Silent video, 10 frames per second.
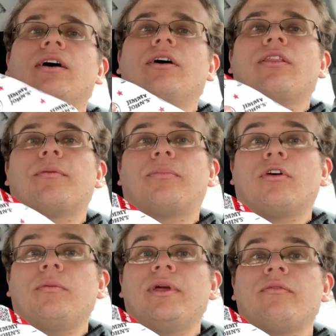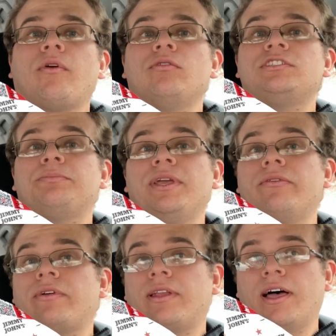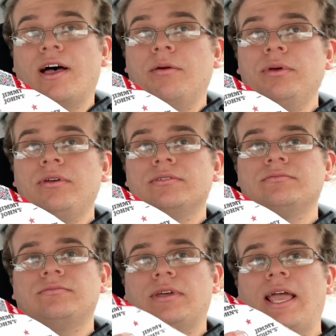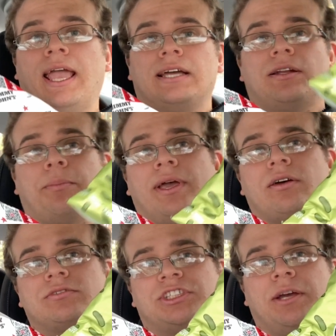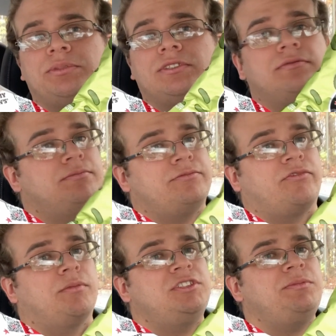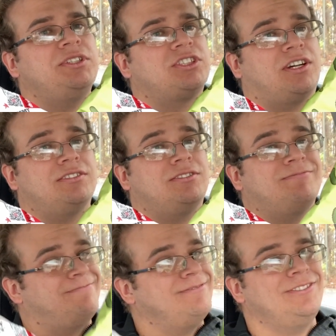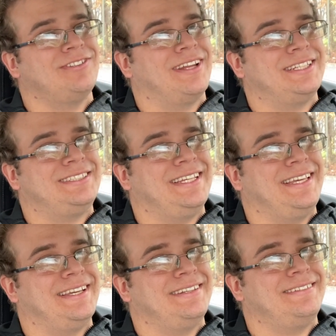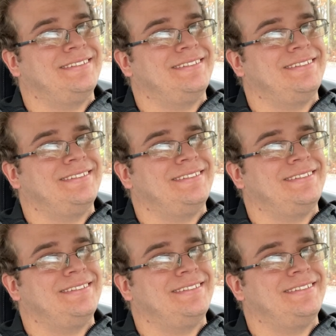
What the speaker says: the Bourbon Roast Beef Club and the pickle chips from Jimmy John's. So let's dig in.